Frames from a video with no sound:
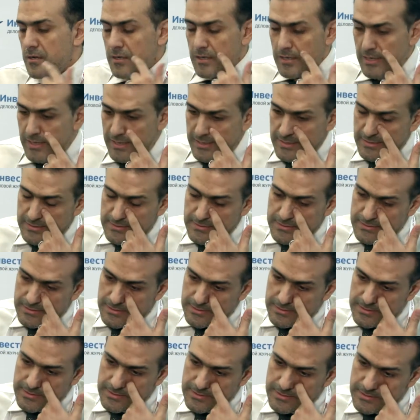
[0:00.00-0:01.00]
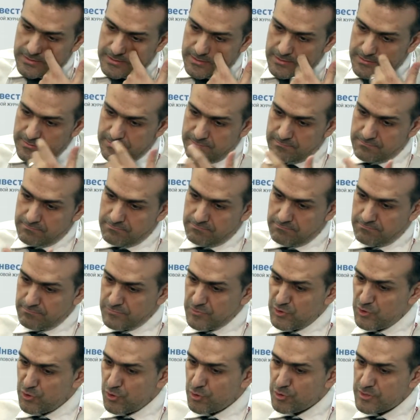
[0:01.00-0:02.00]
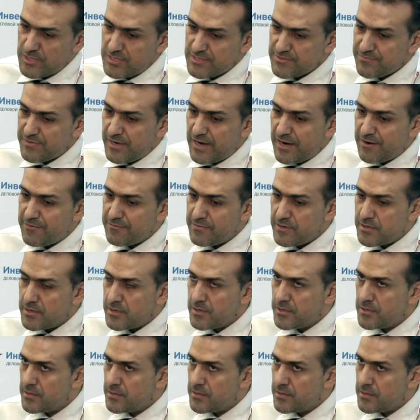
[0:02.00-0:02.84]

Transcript: As you know that we have